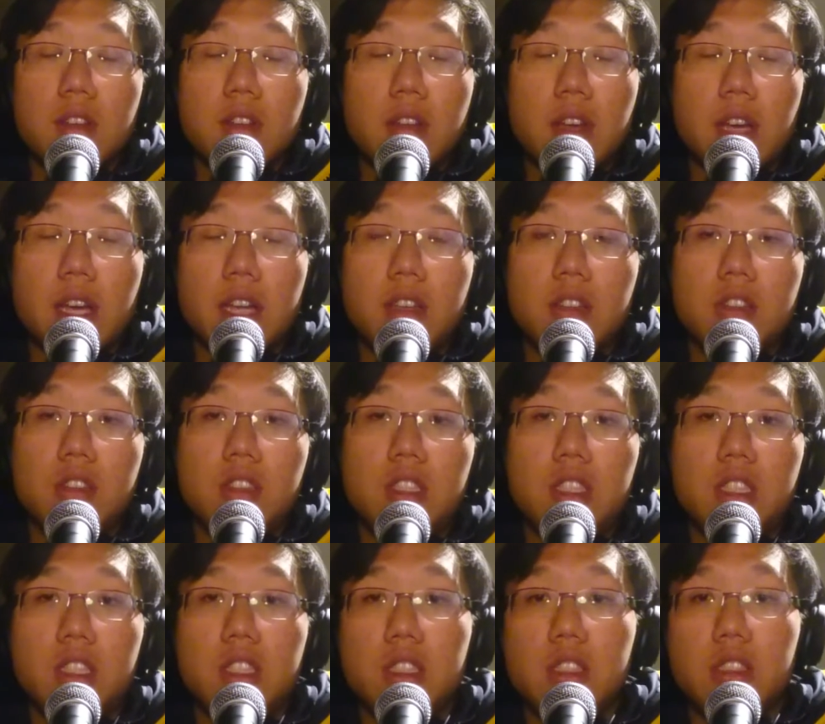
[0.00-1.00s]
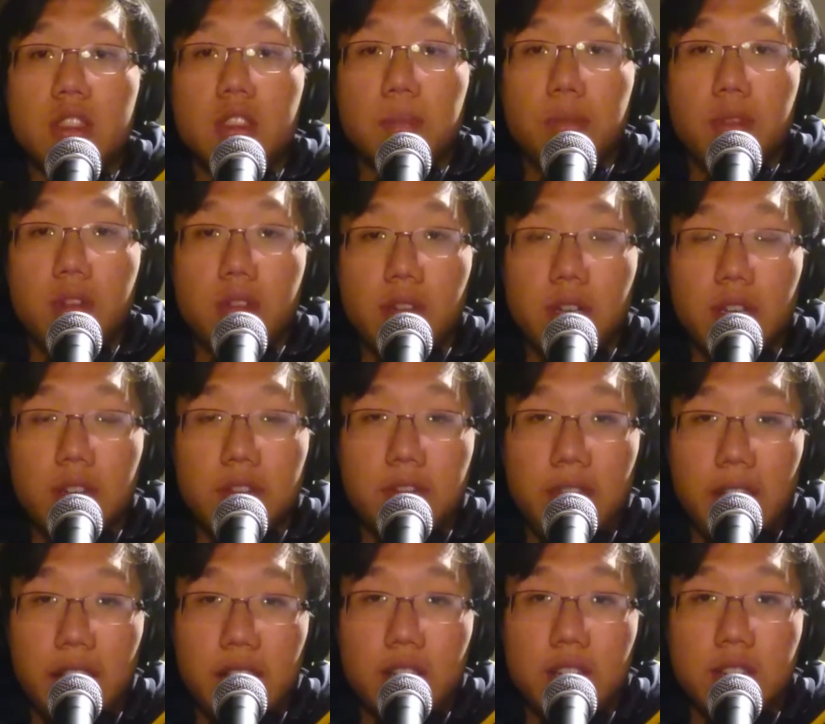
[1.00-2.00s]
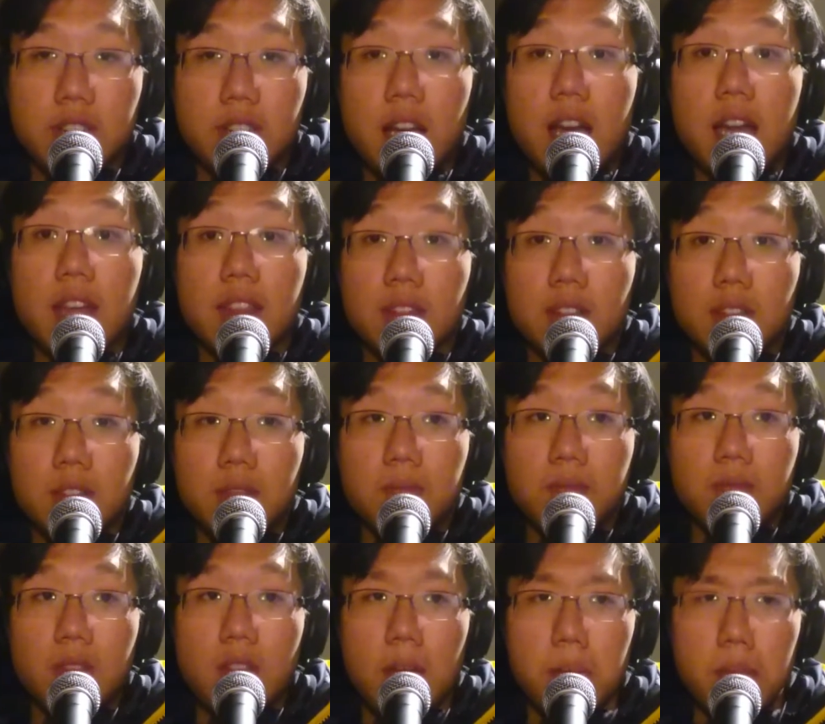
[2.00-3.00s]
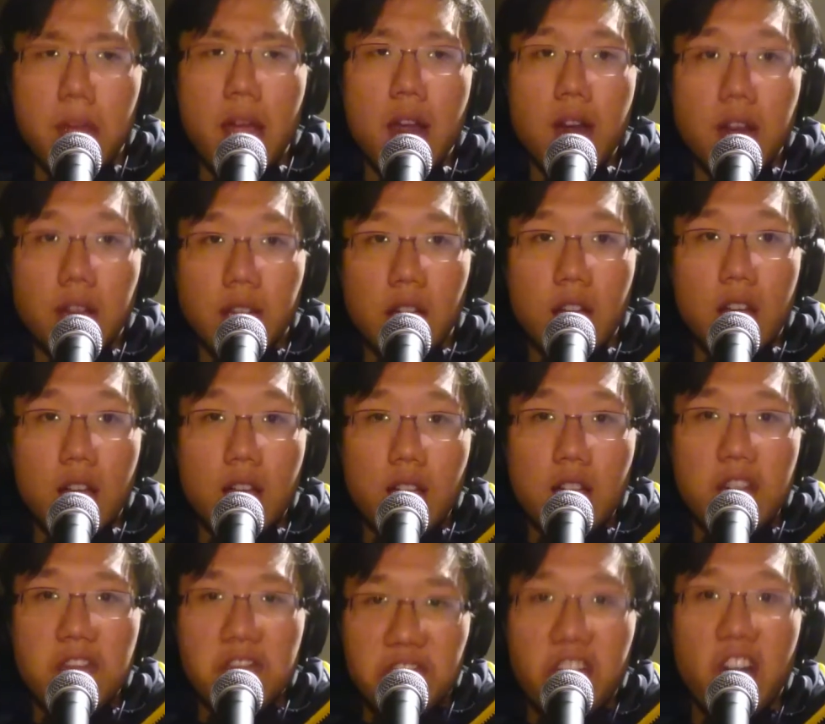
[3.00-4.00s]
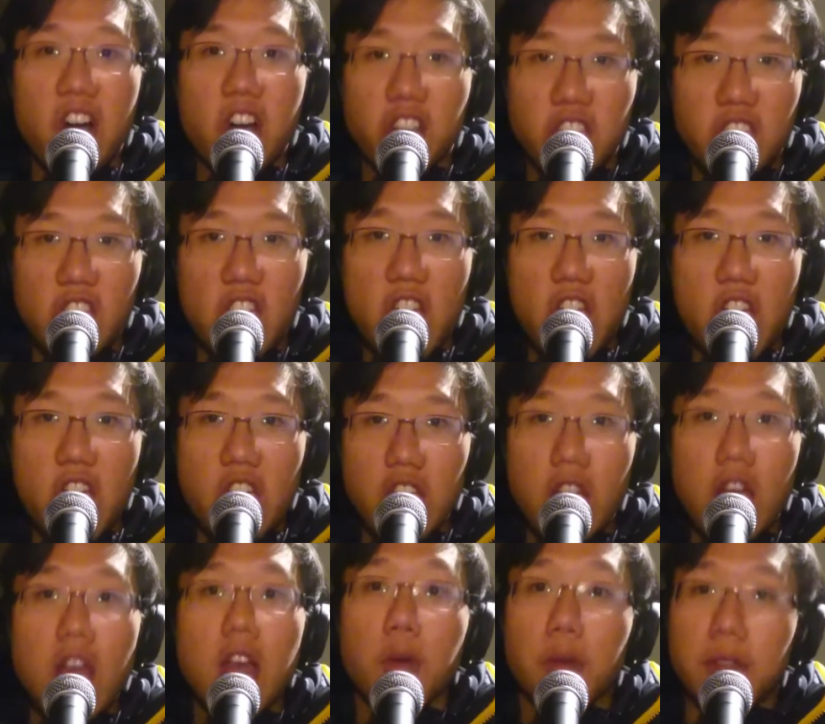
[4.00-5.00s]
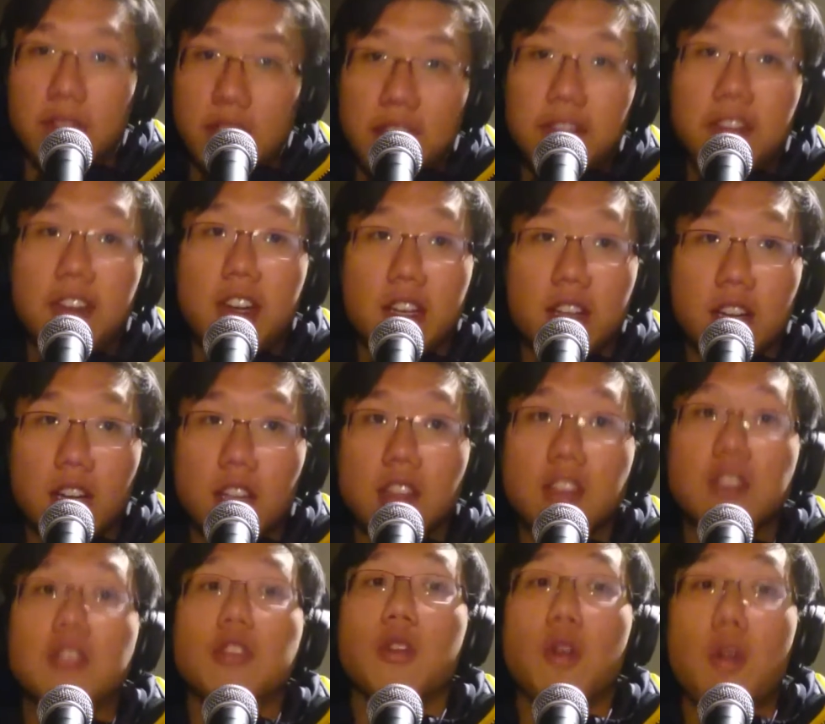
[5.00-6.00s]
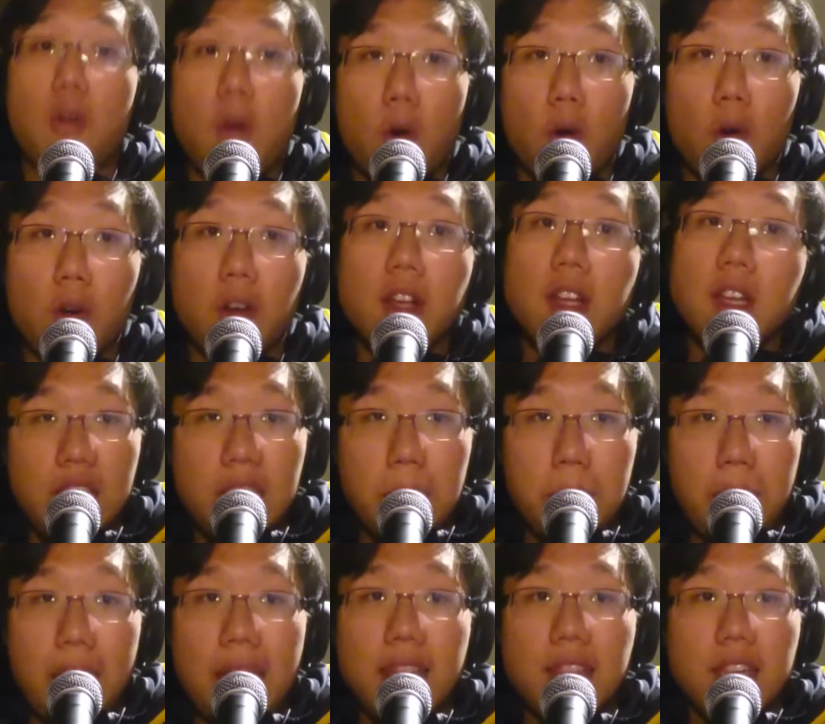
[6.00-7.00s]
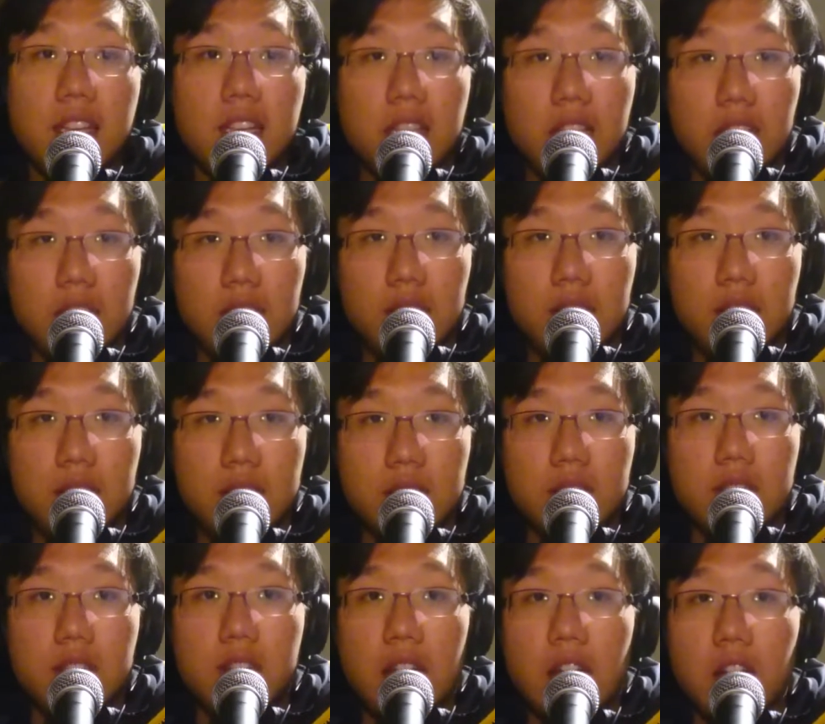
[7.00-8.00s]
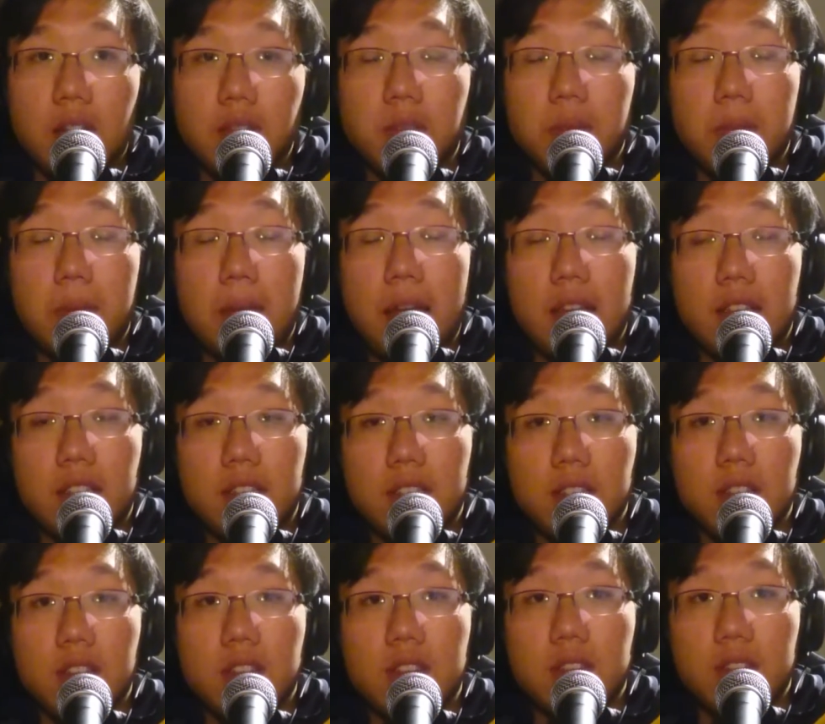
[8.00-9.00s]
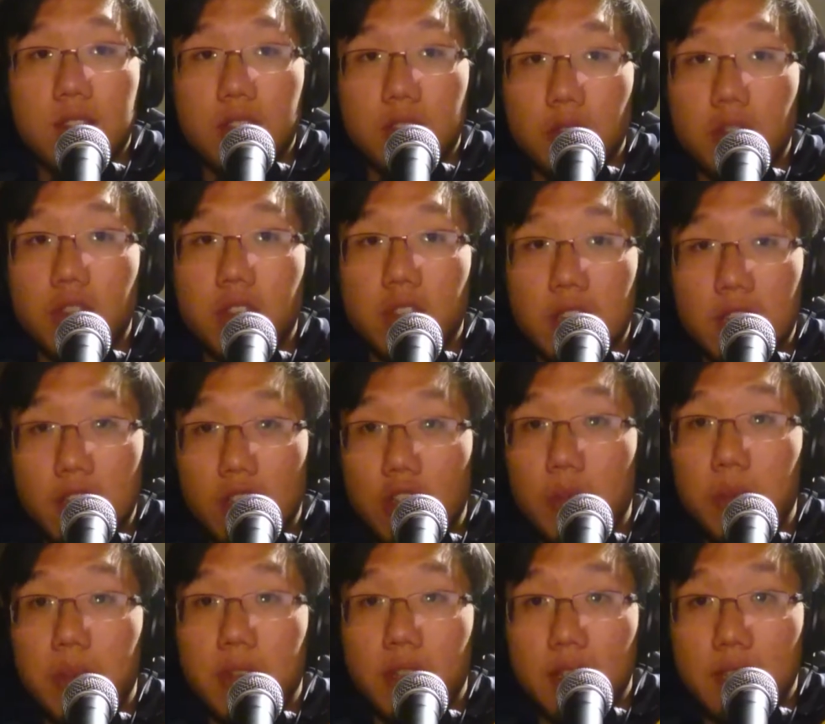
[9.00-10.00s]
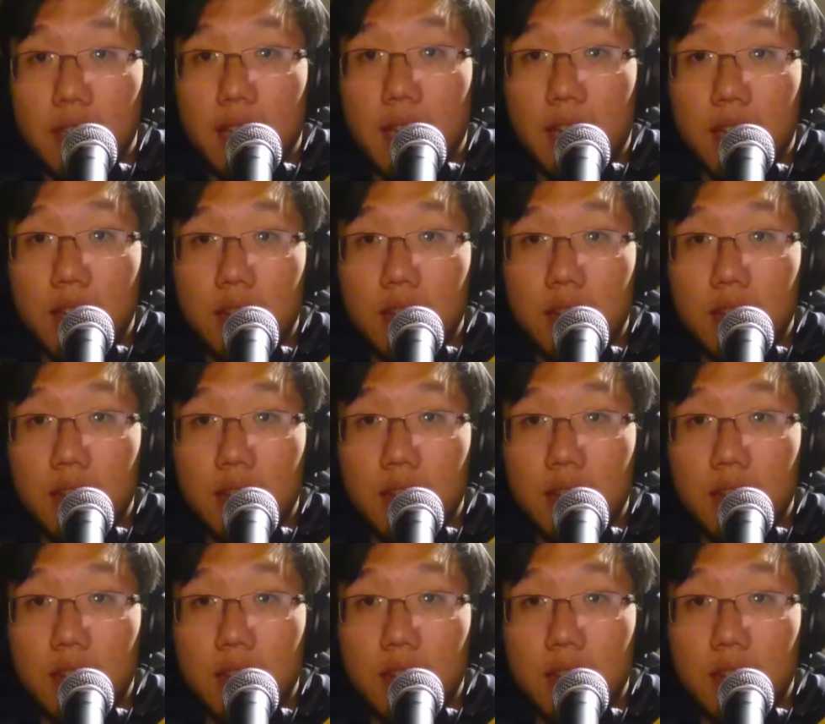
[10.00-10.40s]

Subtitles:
And she's portrayed in Fanon as either America, fuck yeah, with infinite guns, or the empathic yin to Arms Master's socially incompetent yang.